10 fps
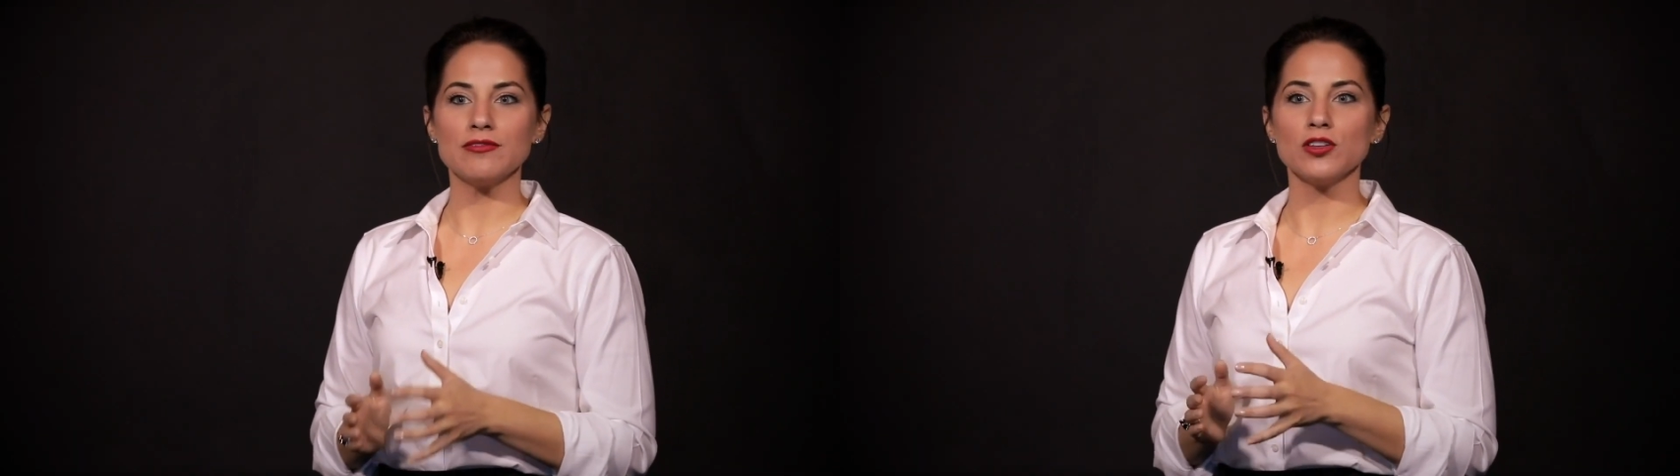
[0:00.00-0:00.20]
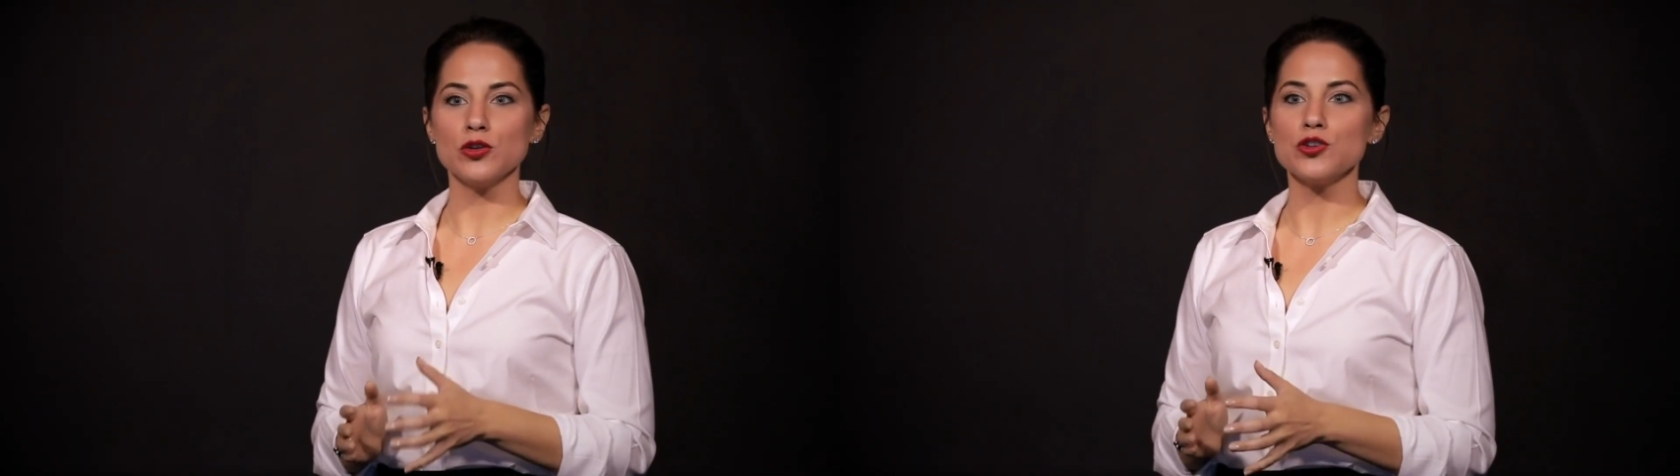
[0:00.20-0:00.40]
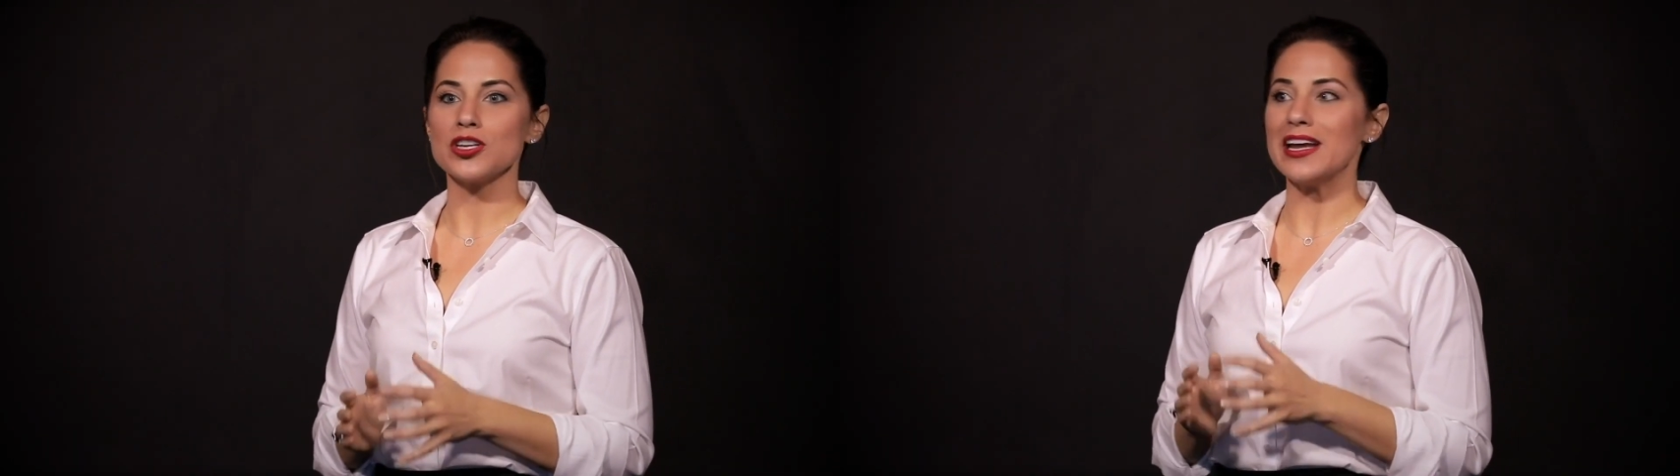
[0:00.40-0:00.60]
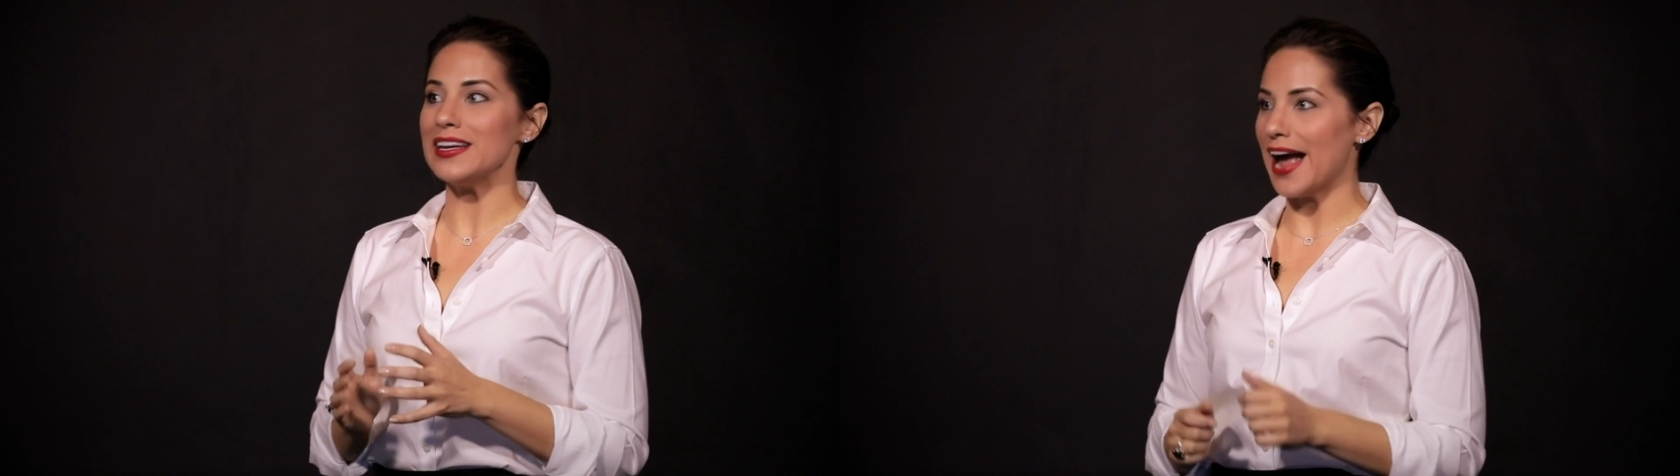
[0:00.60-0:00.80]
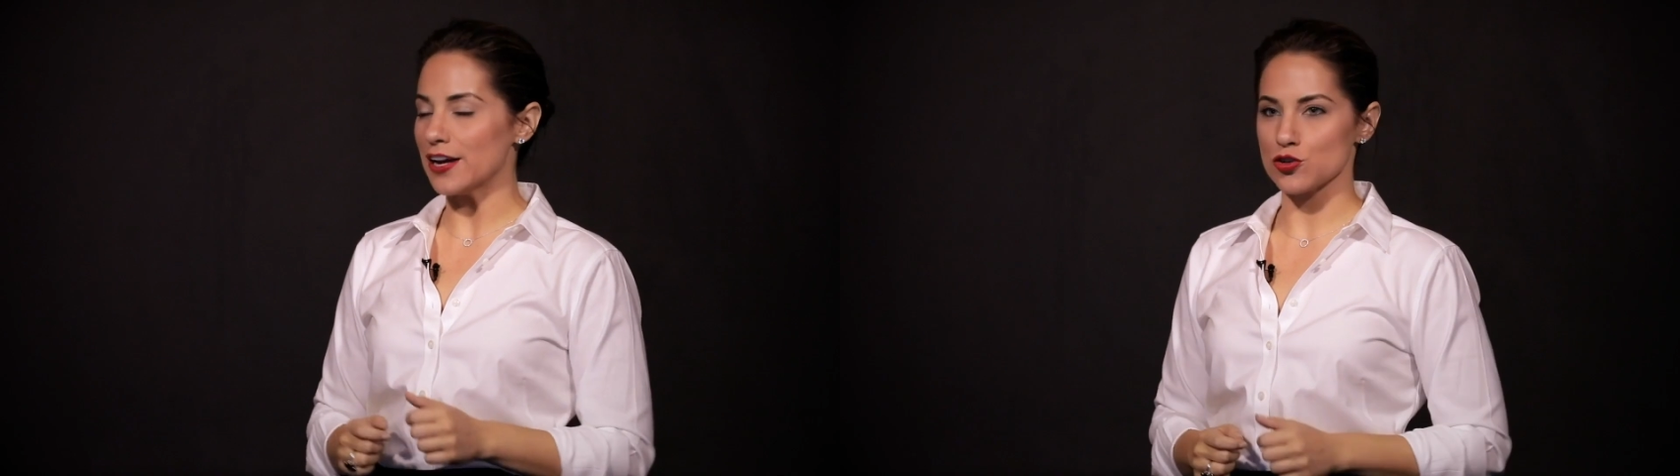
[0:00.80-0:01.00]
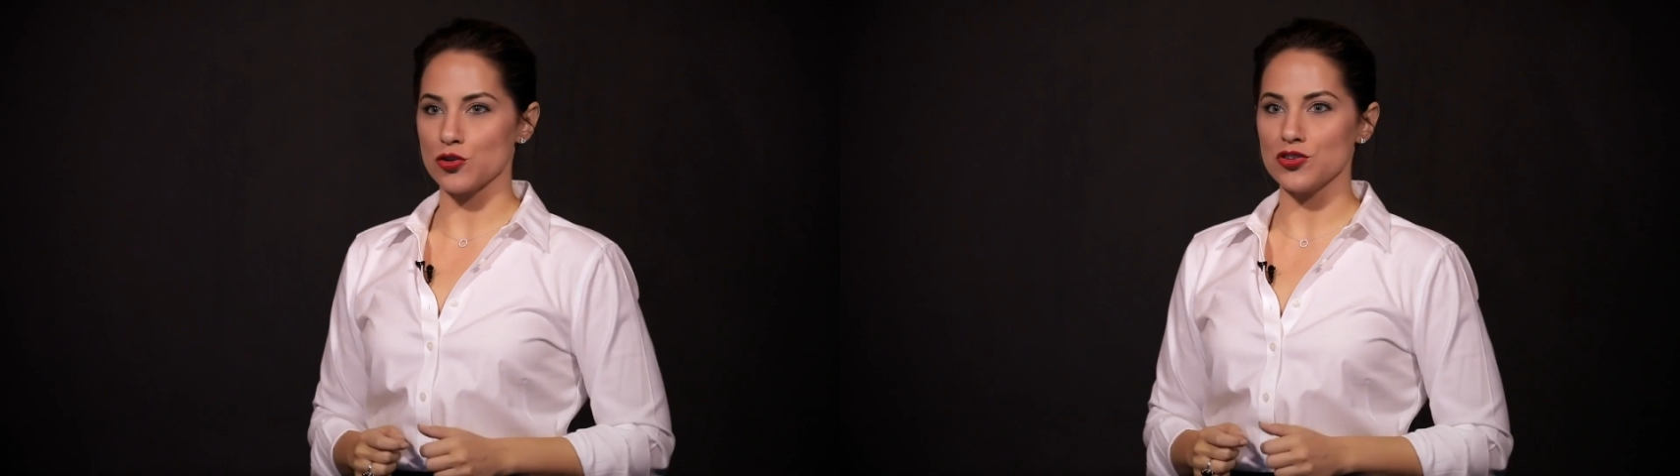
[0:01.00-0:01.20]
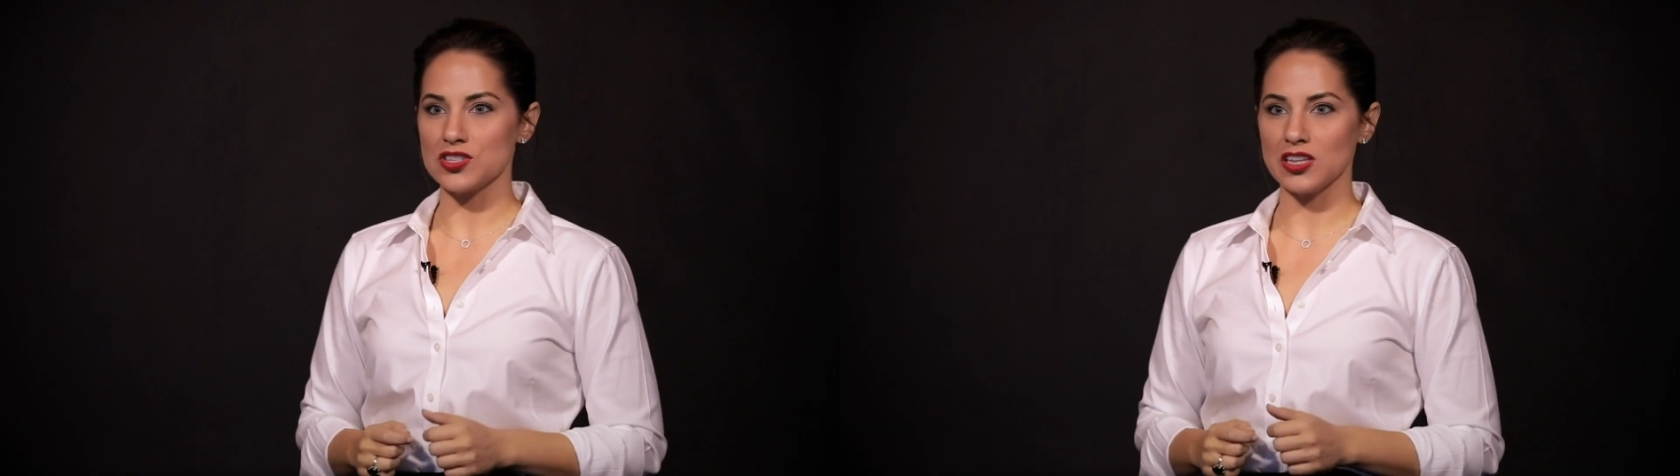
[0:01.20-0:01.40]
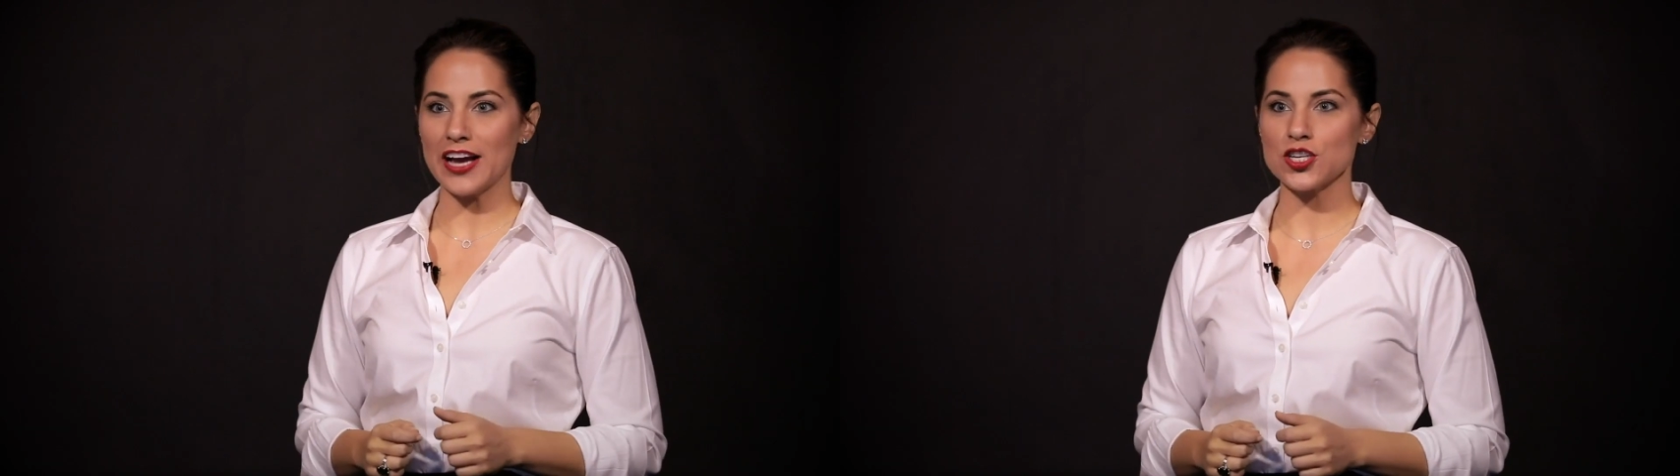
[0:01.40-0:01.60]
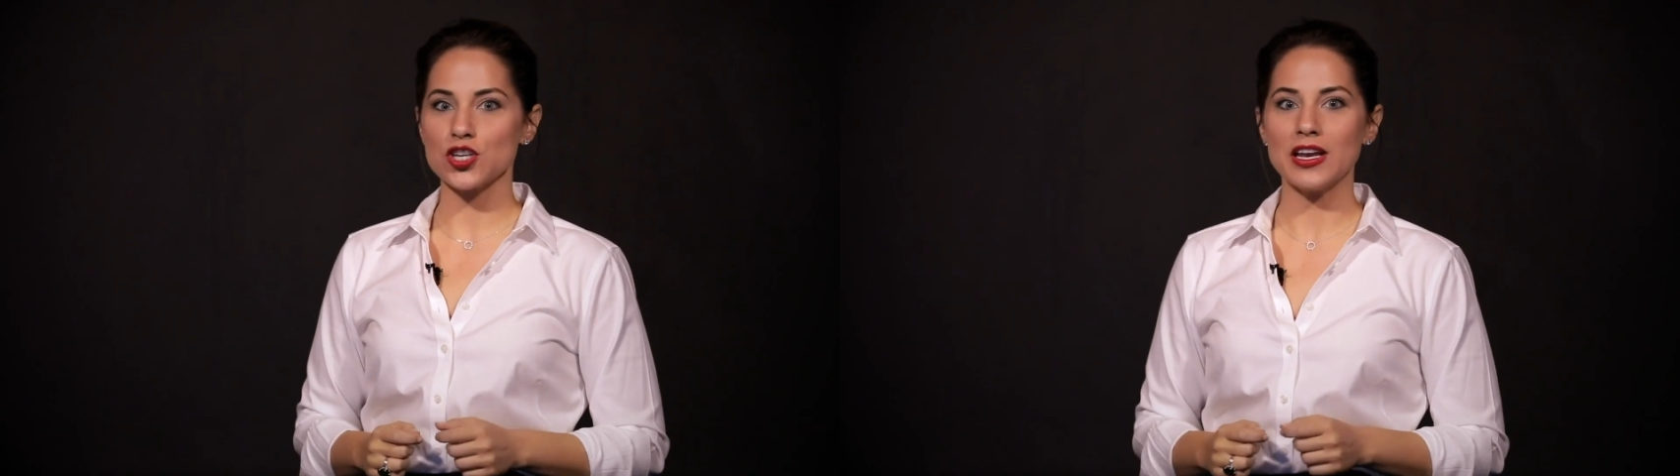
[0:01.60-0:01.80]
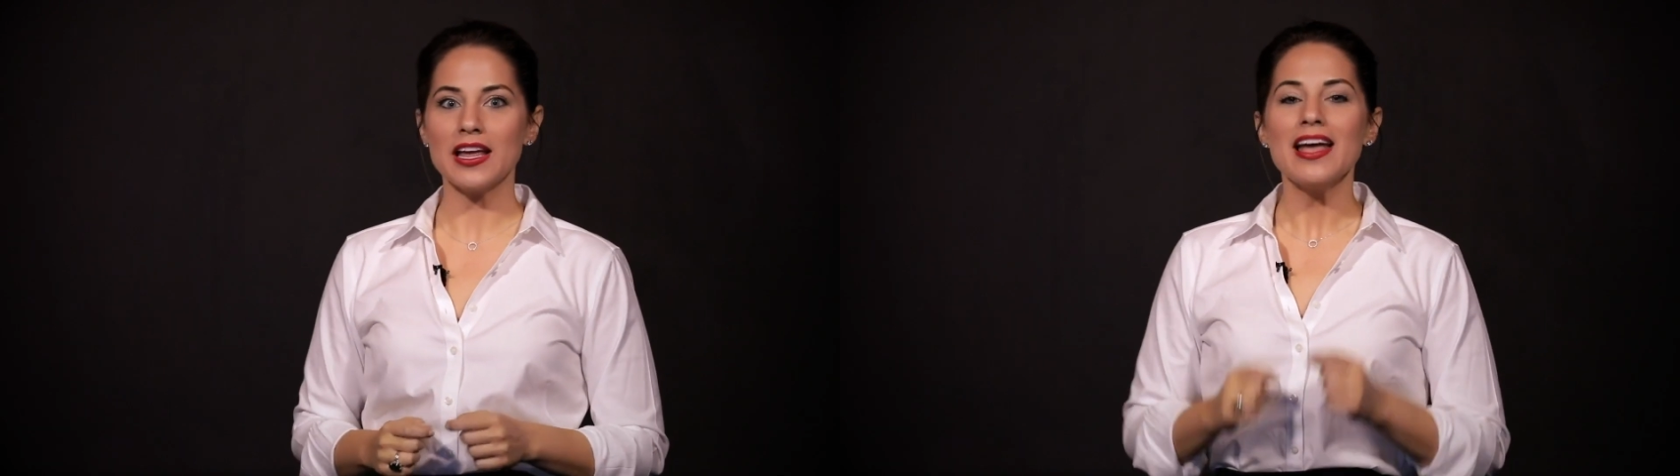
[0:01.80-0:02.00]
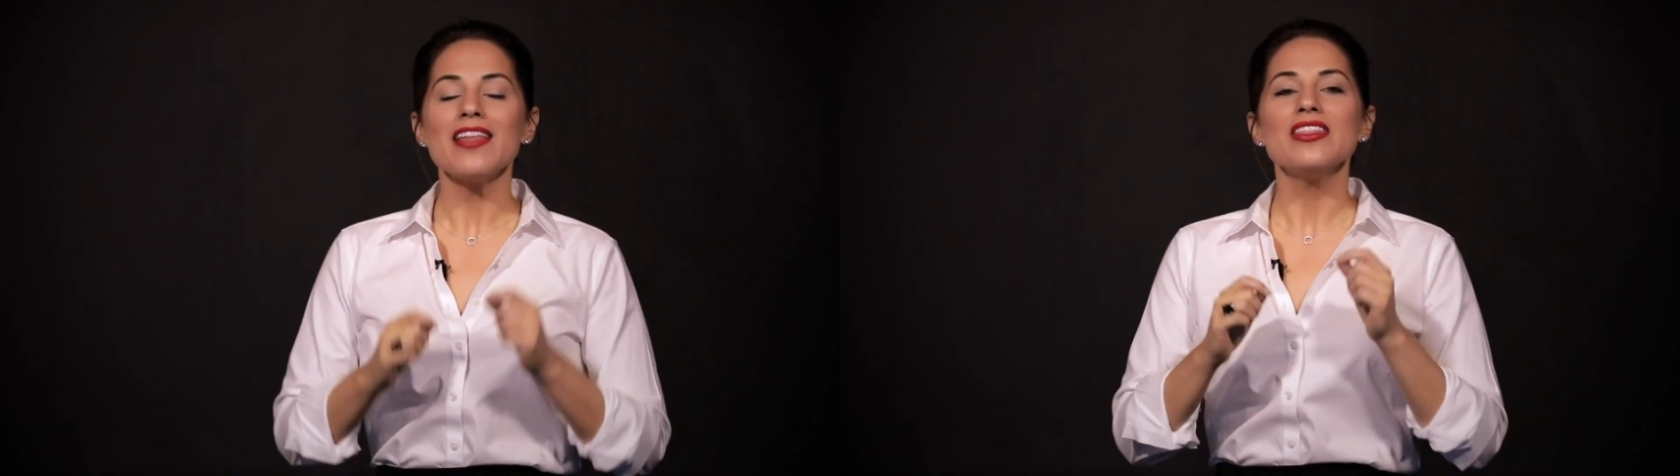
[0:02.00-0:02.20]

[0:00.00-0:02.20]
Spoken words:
evolution and natural selection,